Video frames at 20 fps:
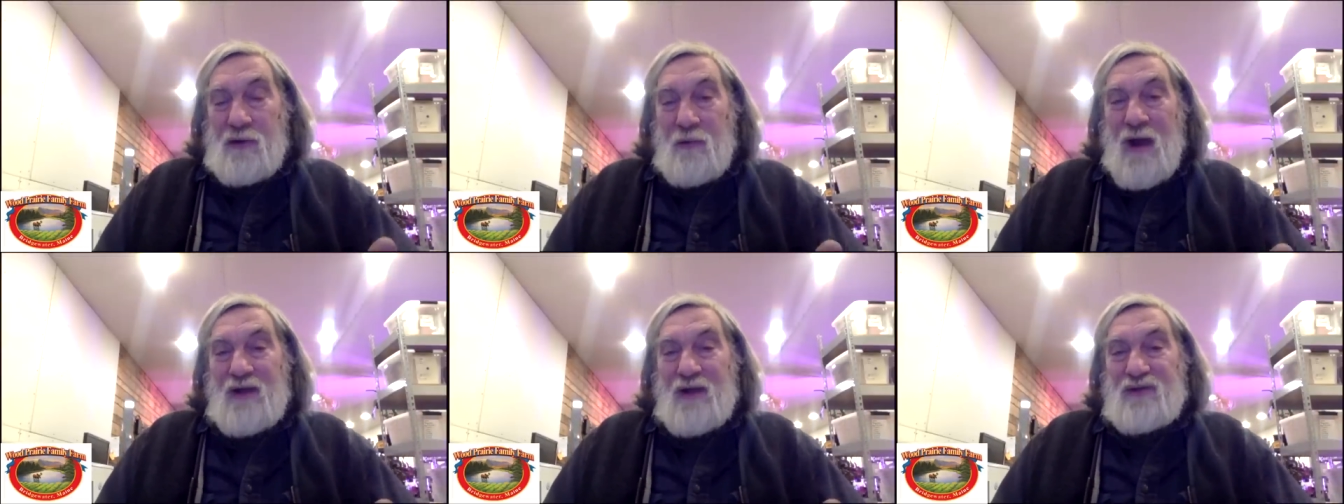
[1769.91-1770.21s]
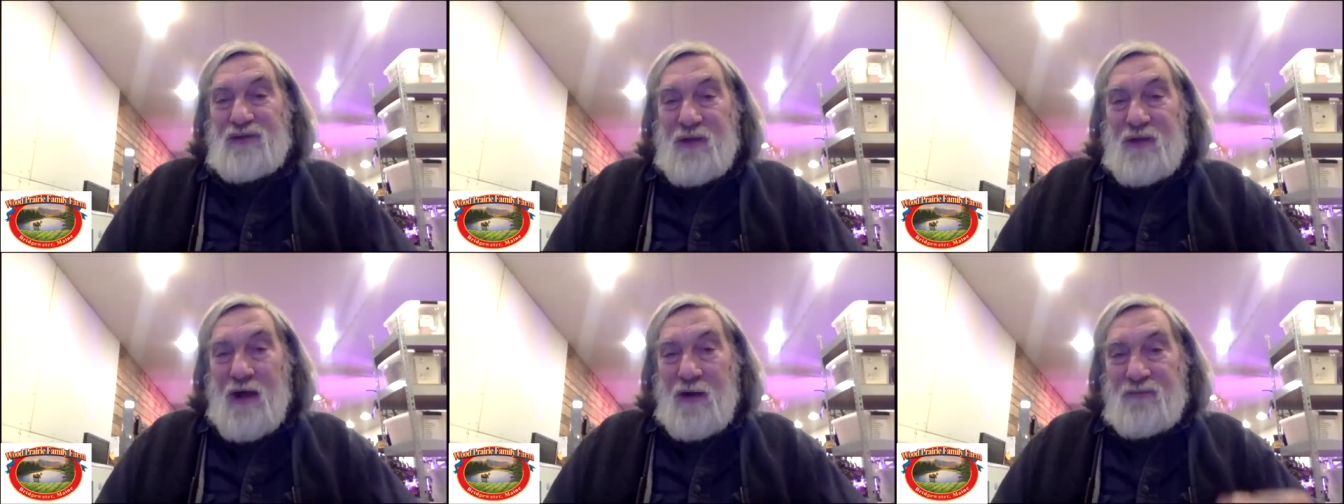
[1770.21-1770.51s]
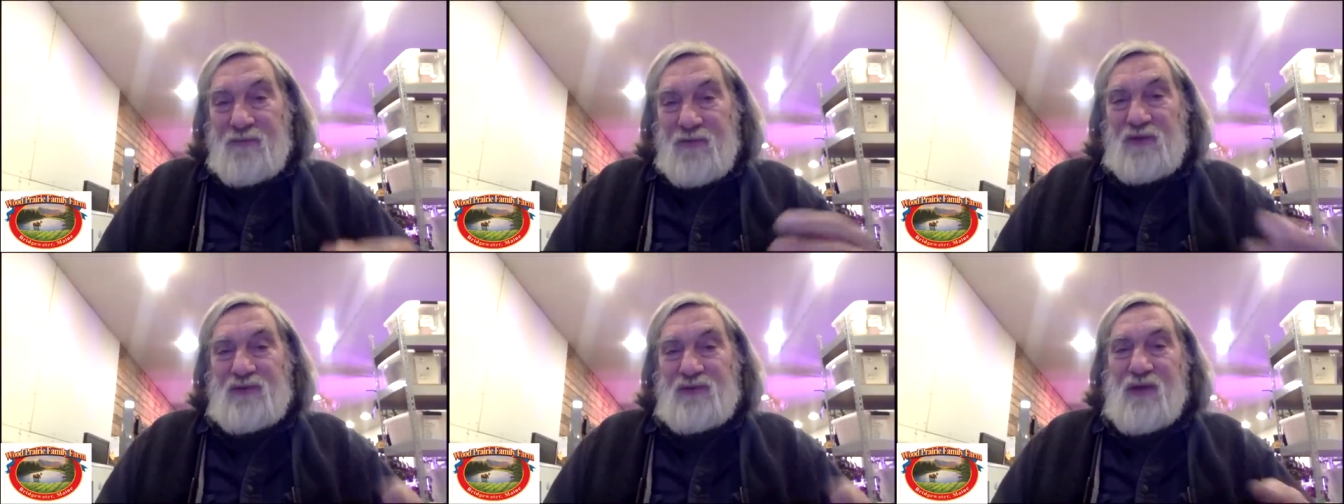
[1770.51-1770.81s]
you can
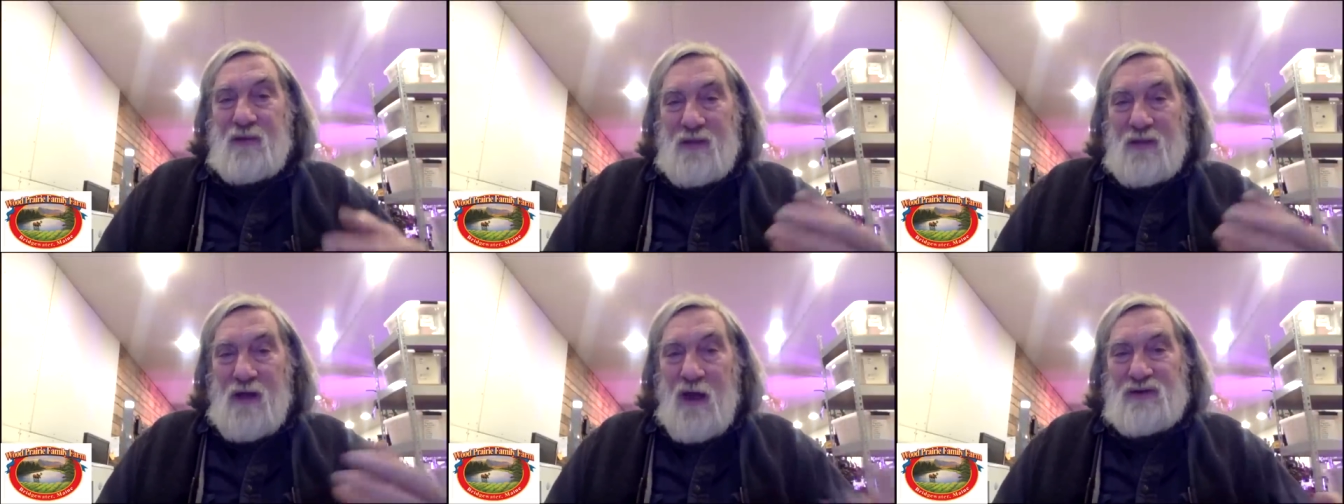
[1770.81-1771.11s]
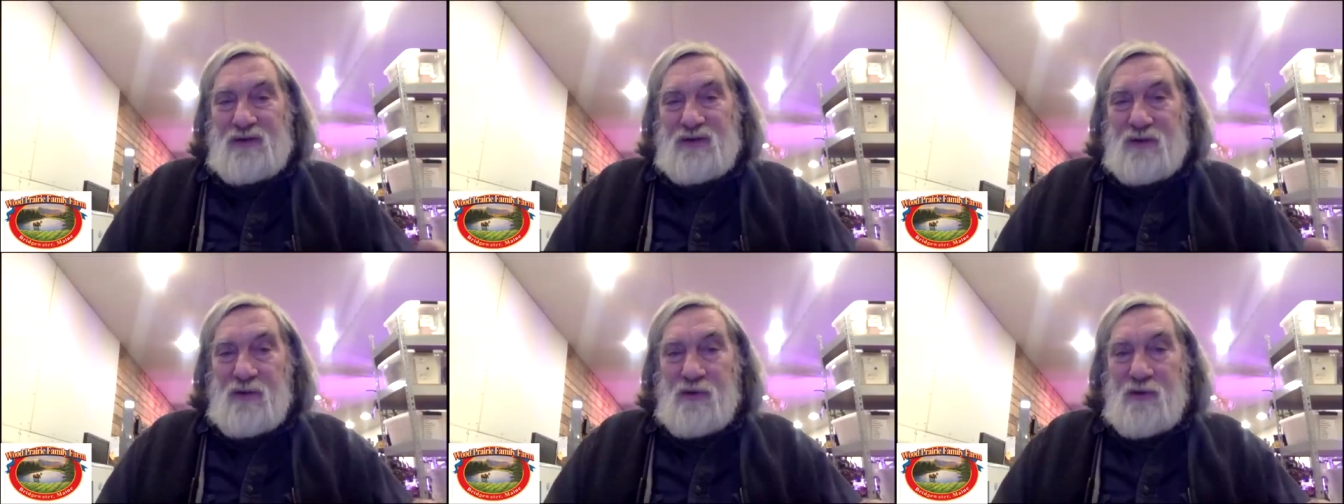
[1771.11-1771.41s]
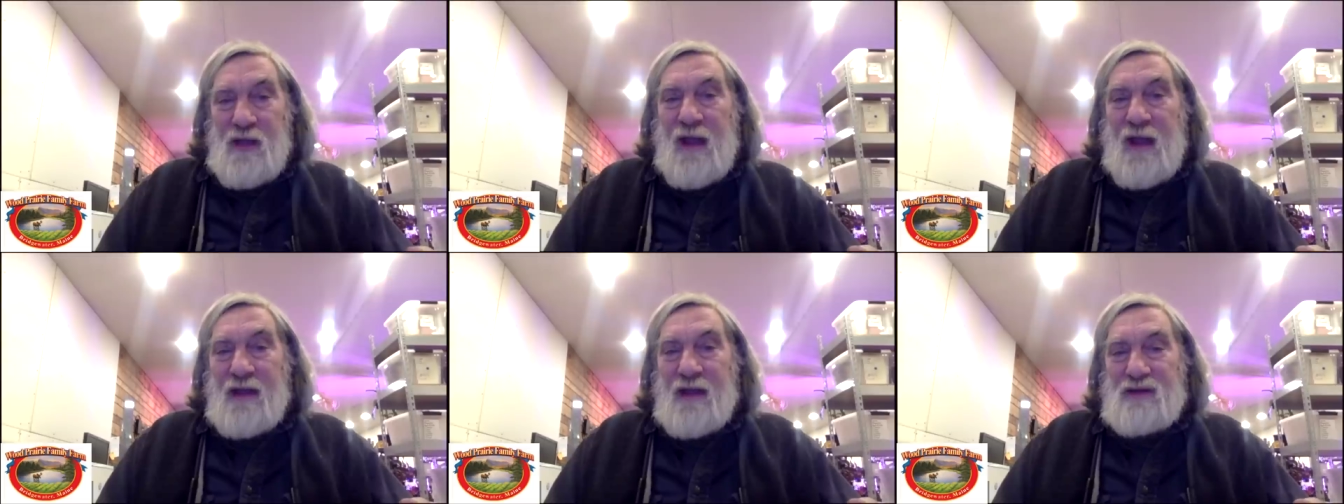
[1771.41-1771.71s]
arrest that
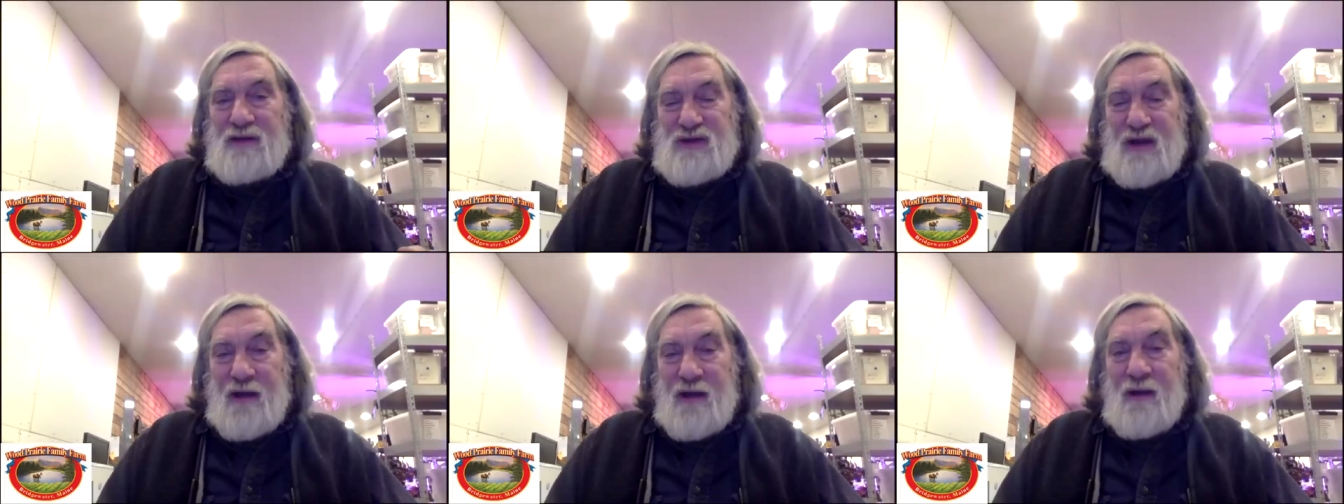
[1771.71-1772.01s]
physiological